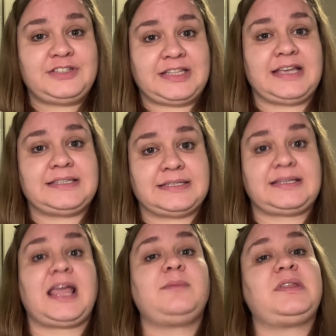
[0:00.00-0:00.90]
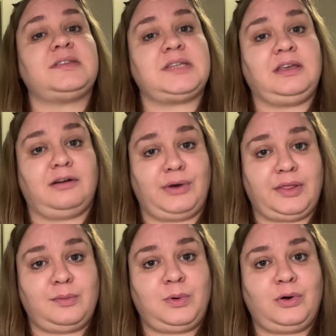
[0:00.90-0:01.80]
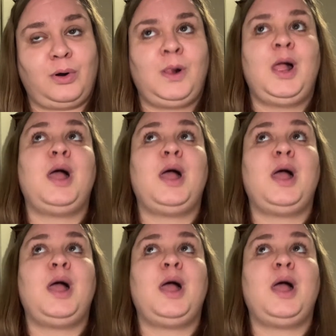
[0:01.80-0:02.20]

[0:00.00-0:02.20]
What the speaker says: stays the same in the singular and the plural,